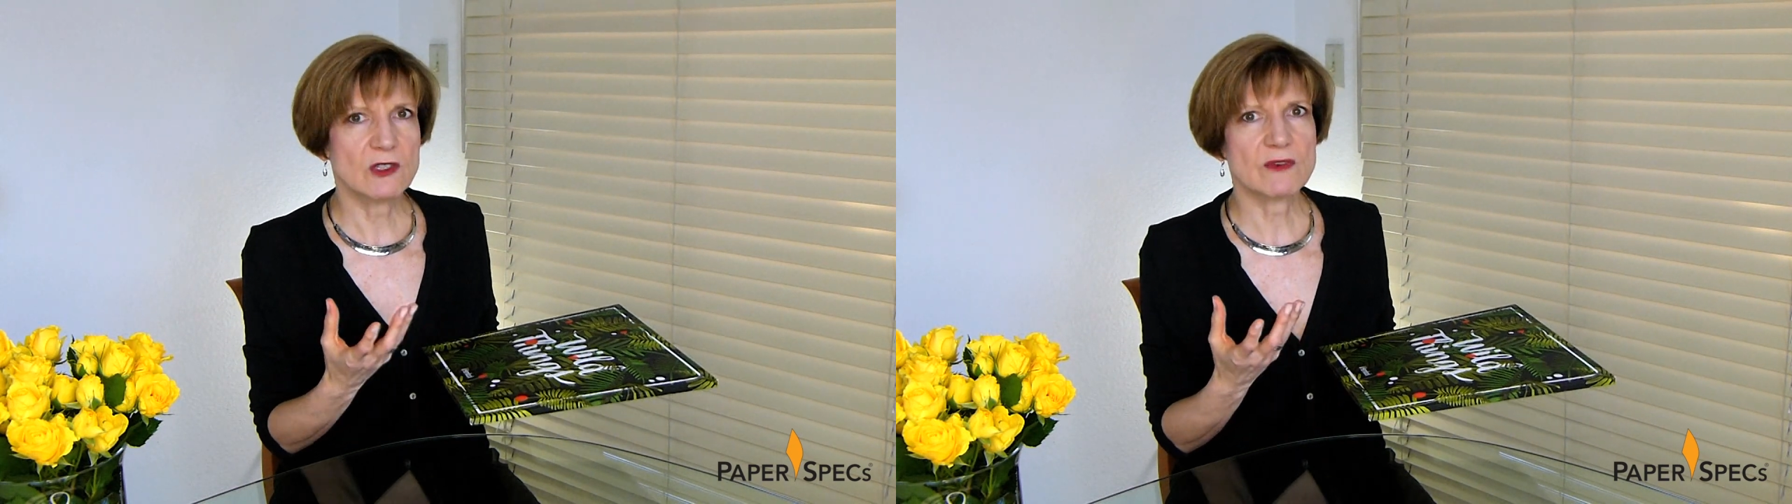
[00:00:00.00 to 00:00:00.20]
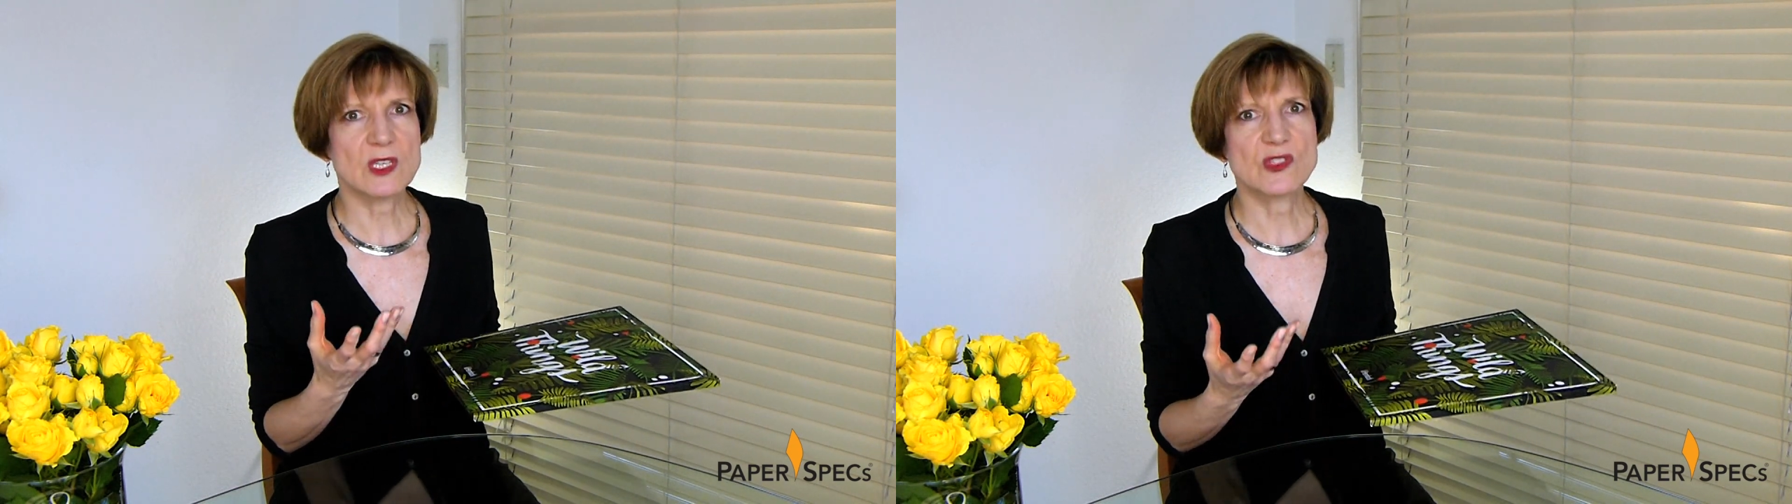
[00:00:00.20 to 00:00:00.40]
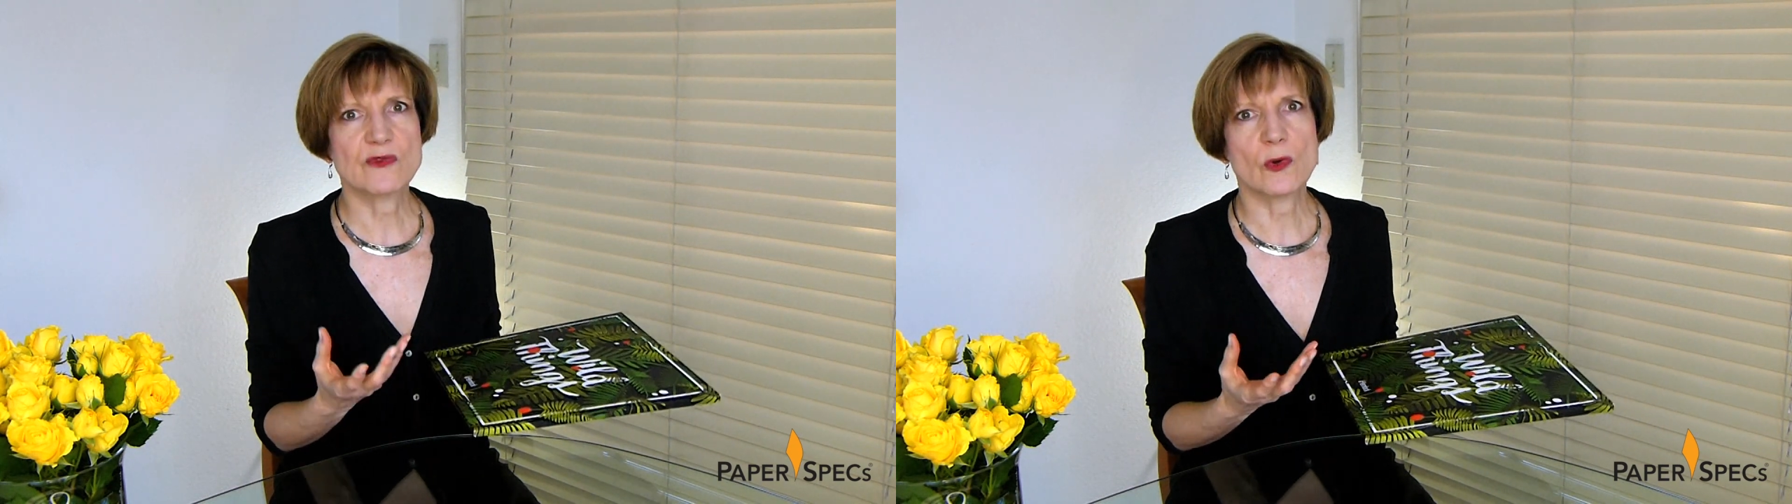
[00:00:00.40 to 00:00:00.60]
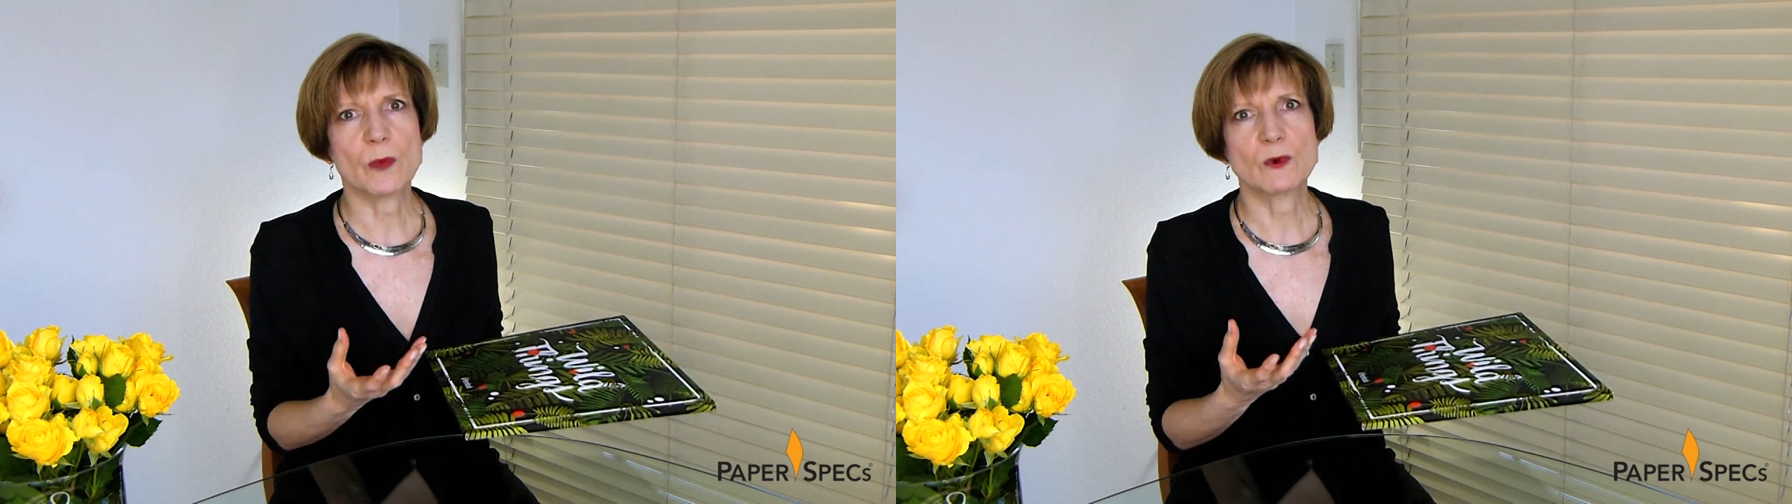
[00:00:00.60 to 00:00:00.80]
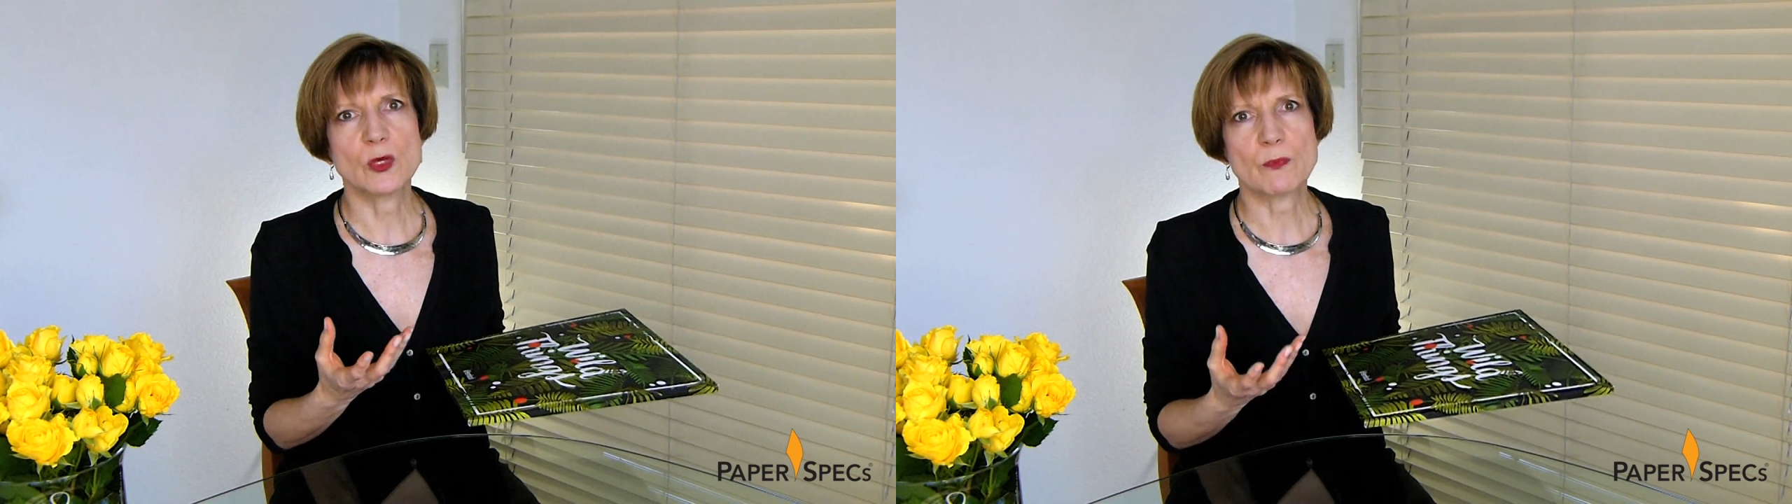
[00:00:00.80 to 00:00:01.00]

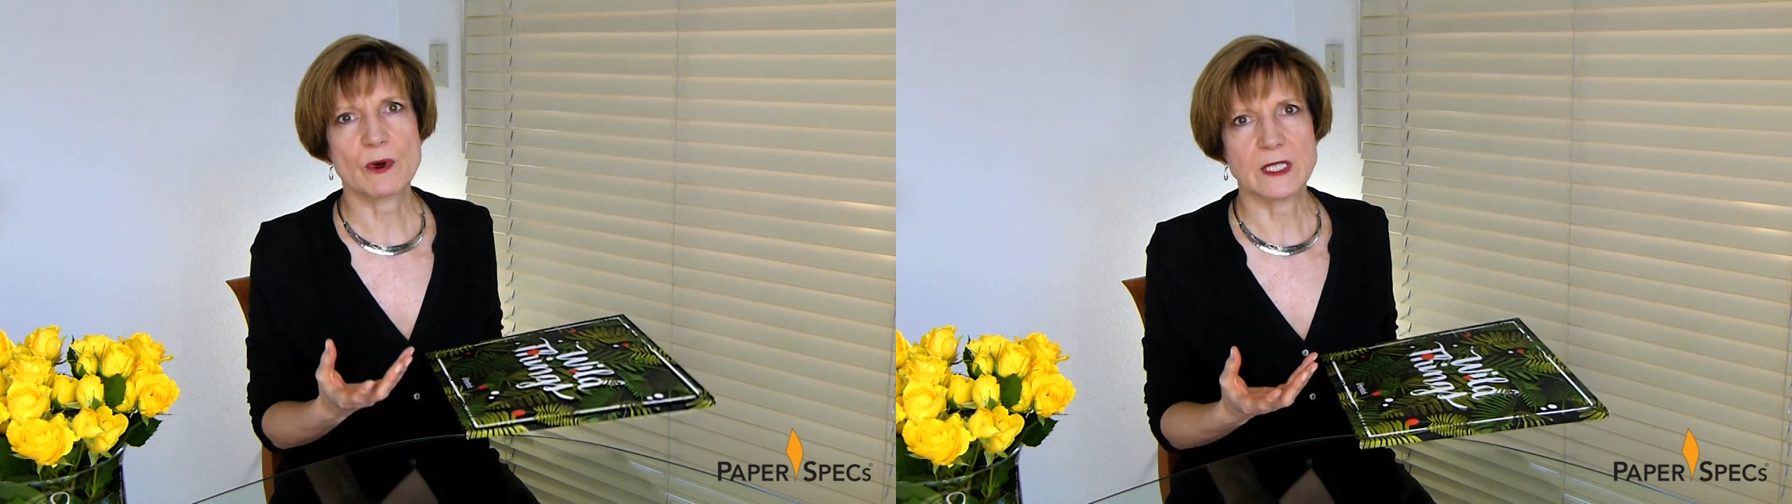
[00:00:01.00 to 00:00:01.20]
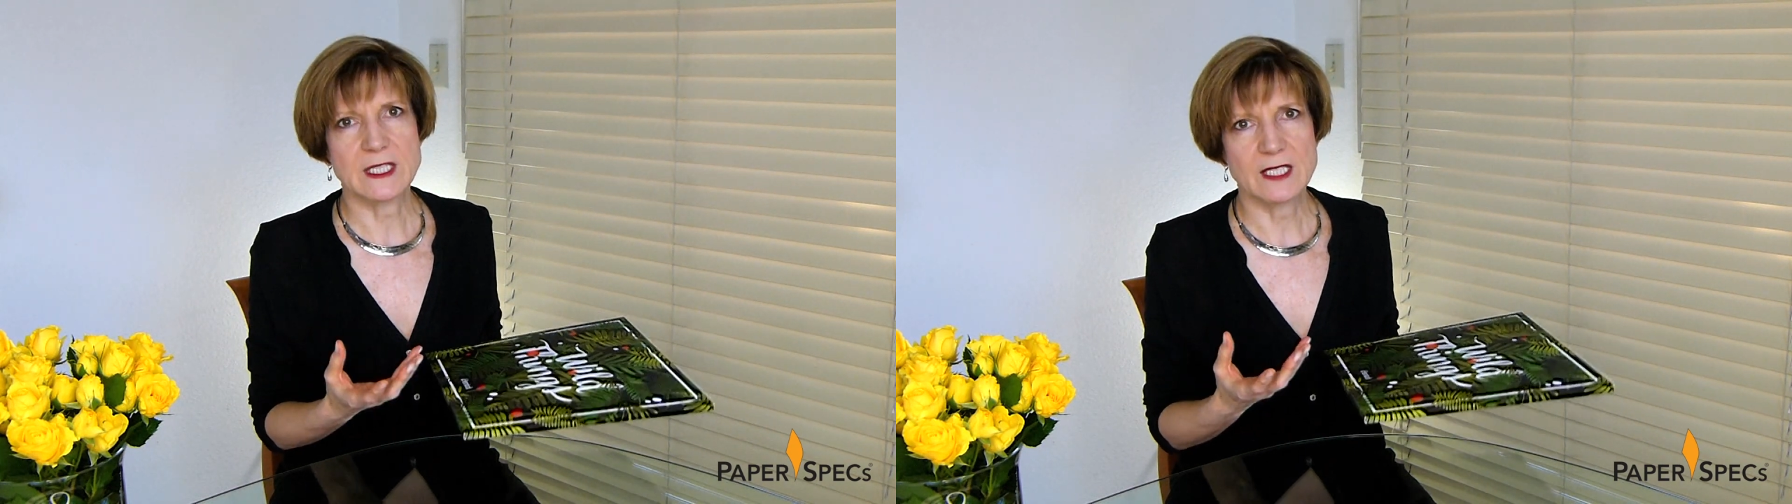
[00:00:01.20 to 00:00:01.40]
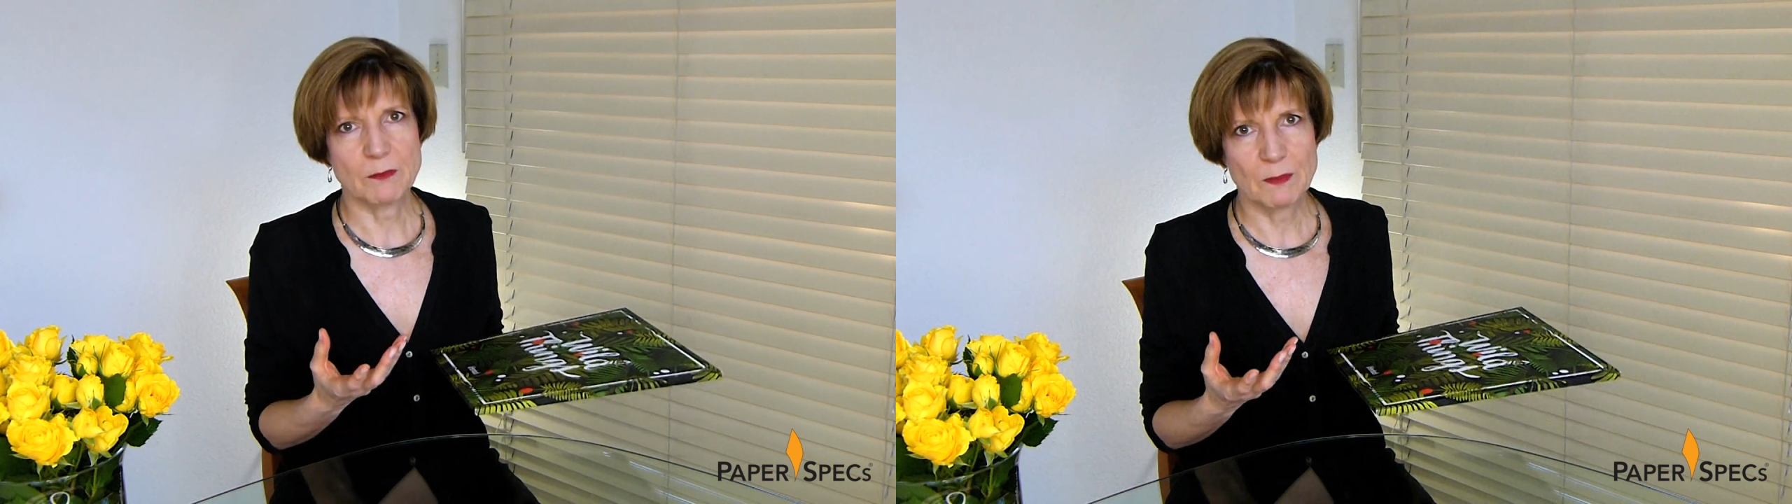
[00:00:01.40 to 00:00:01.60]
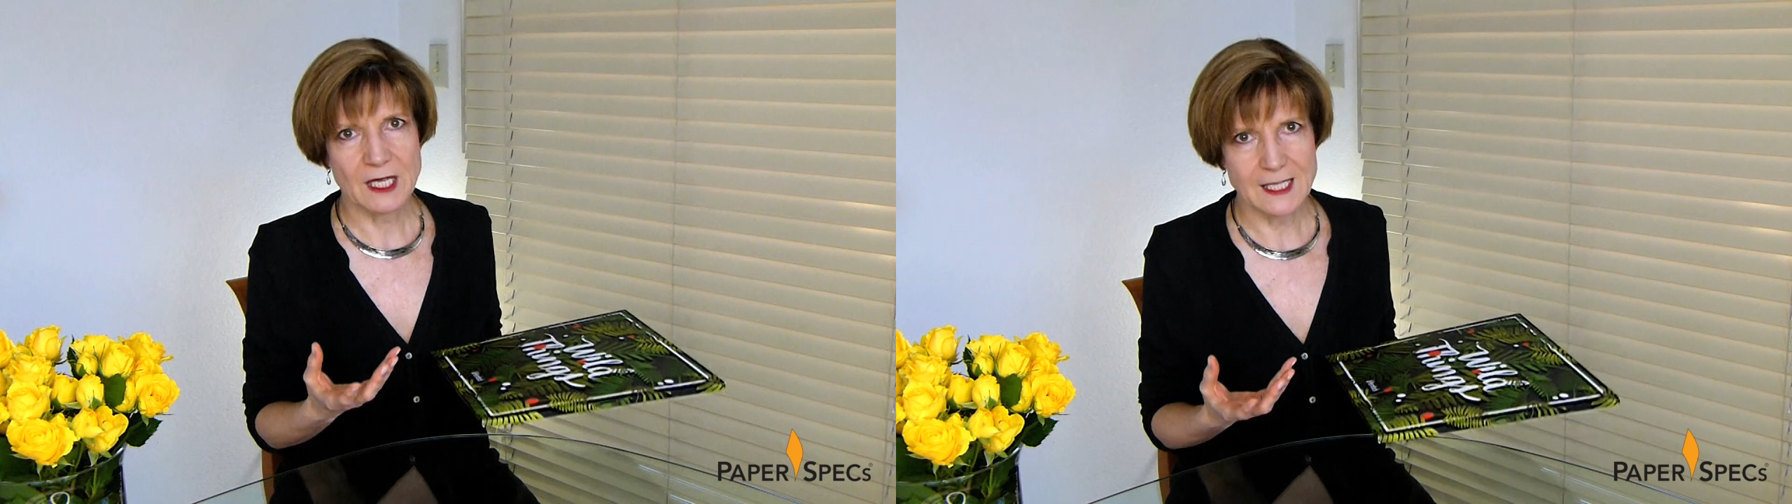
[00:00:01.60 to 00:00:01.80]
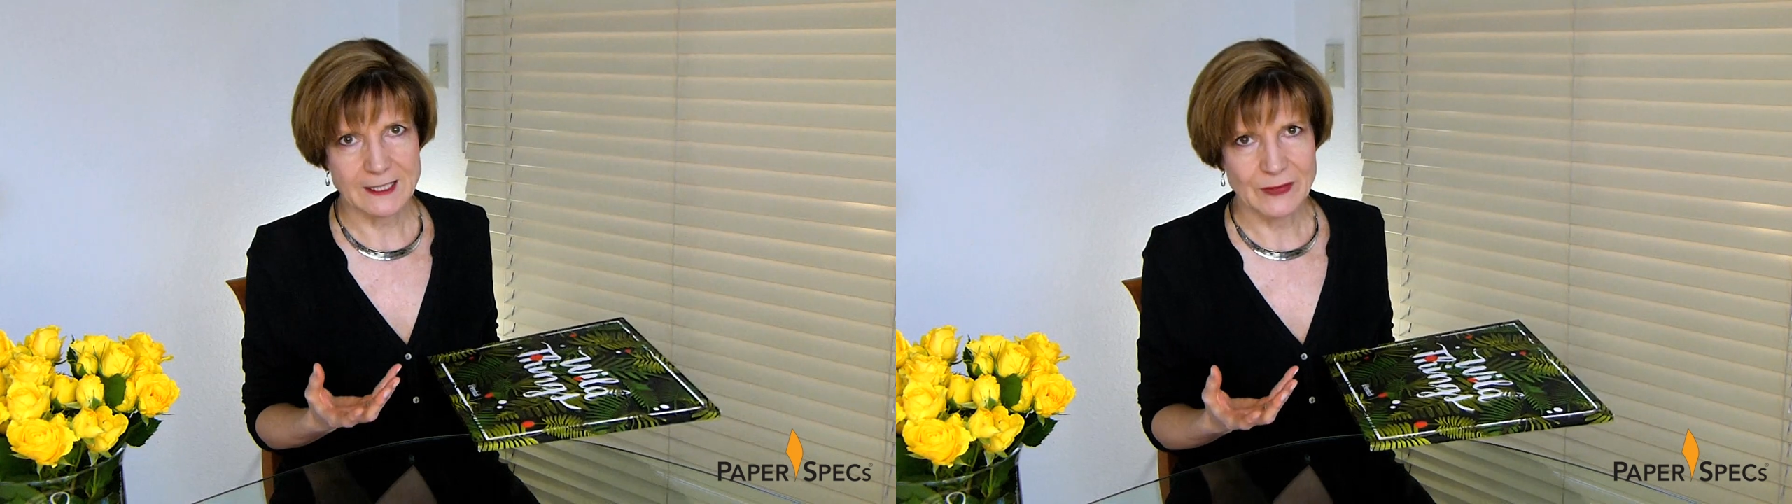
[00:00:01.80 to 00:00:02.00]
transform your printed
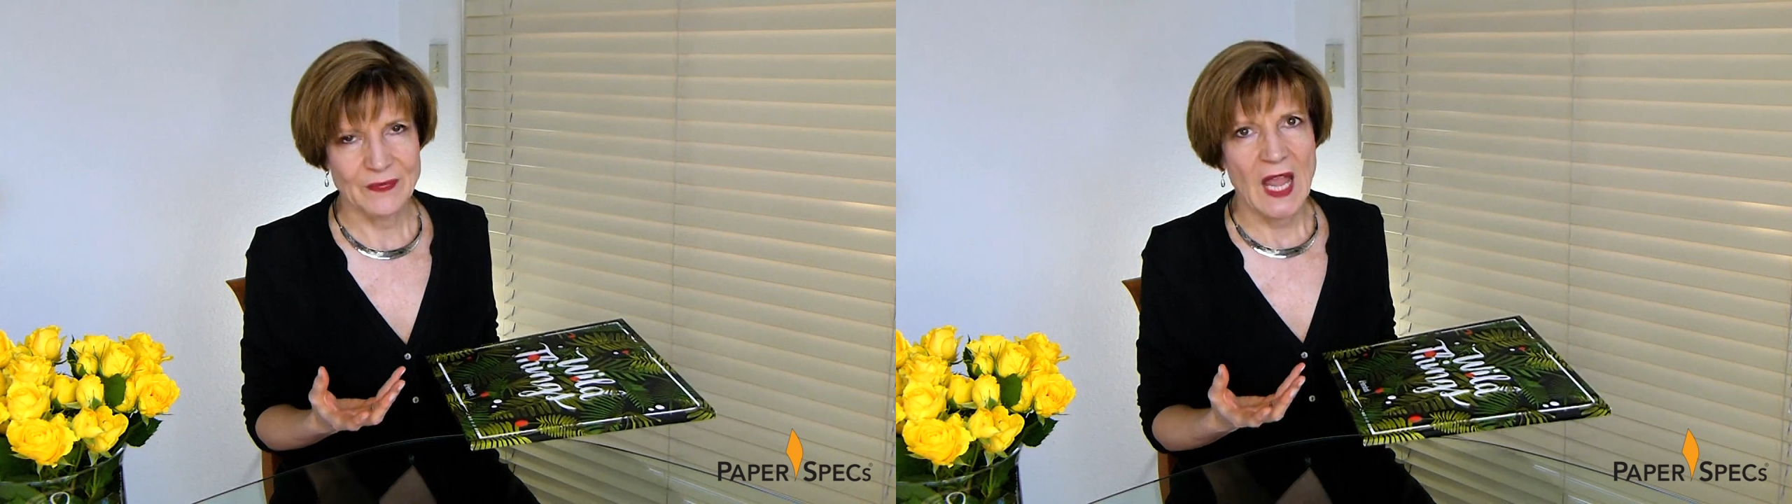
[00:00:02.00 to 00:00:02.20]
piece.